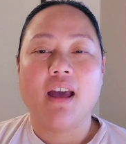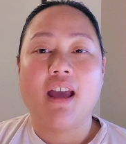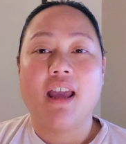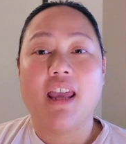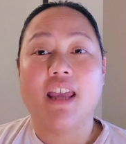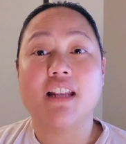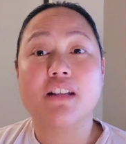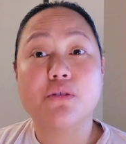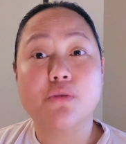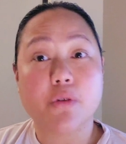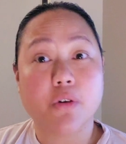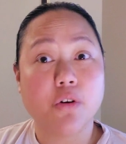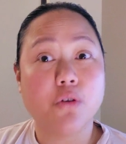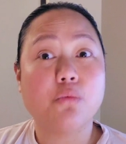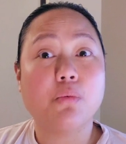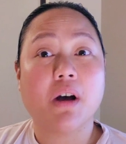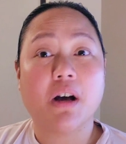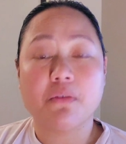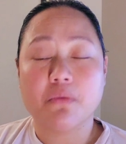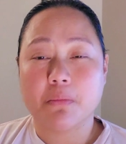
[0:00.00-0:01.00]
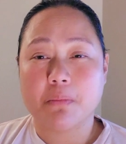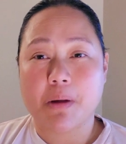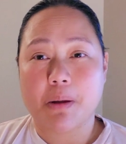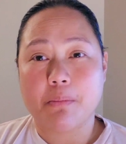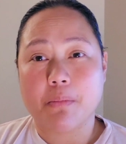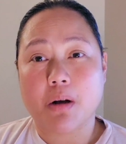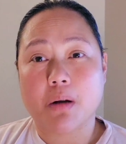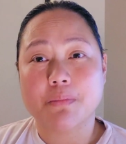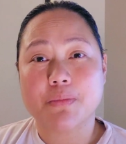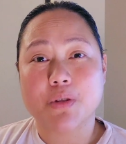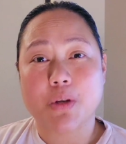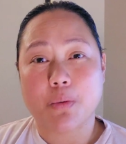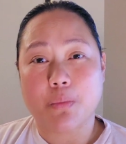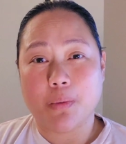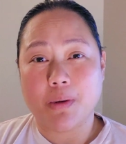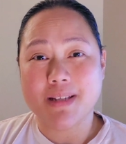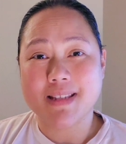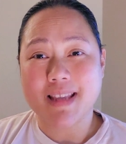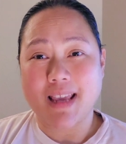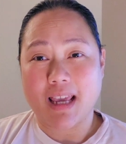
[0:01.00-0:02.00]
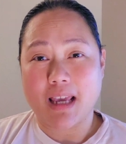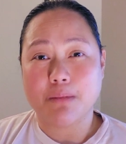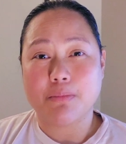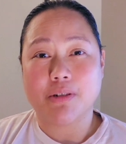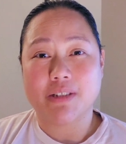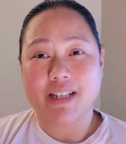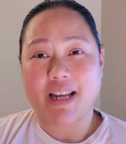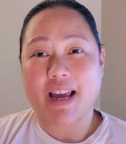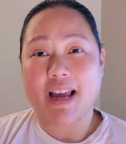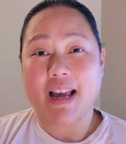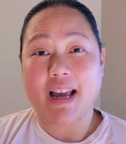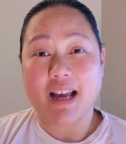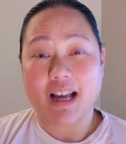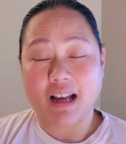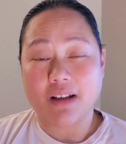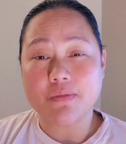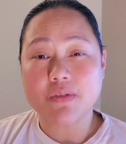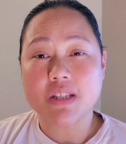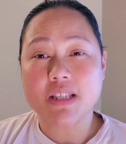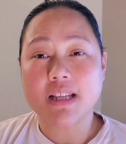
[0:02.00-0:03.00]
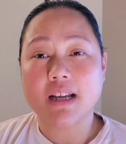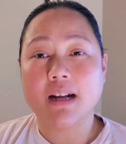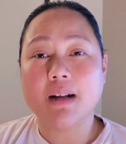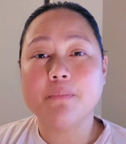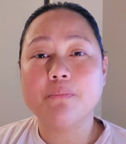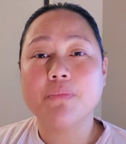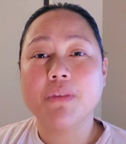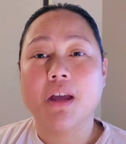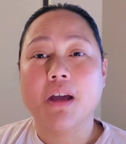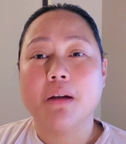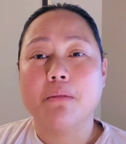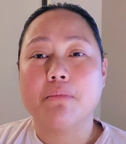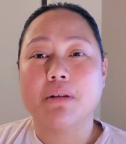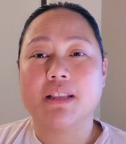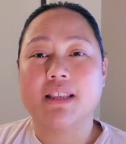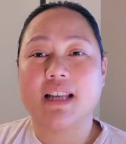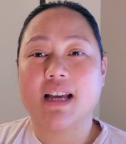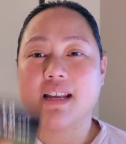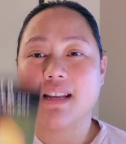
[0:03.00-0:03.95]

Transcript: It grew well for my mom, so I was able to have some, but that